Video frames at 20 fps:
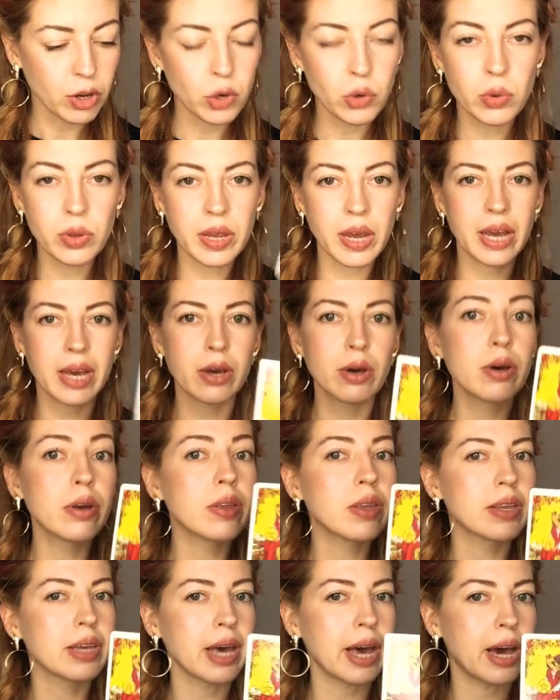You take
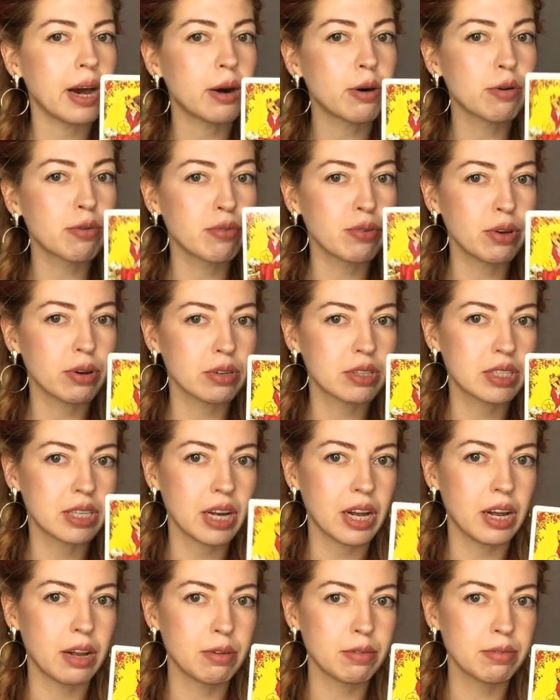good care of
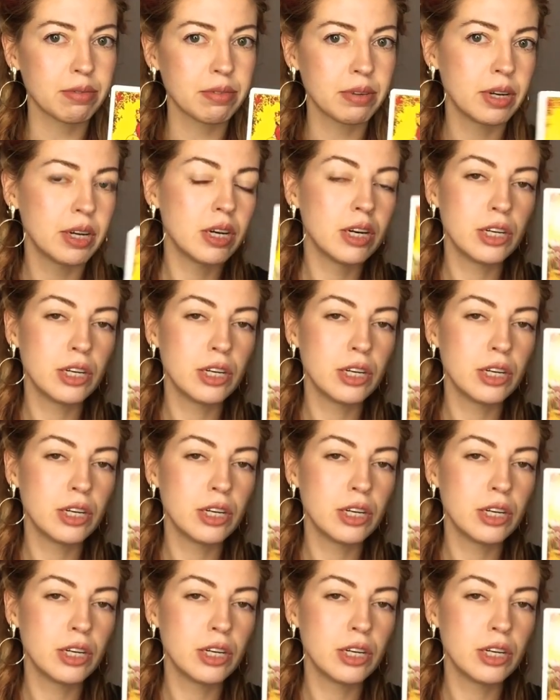yourself.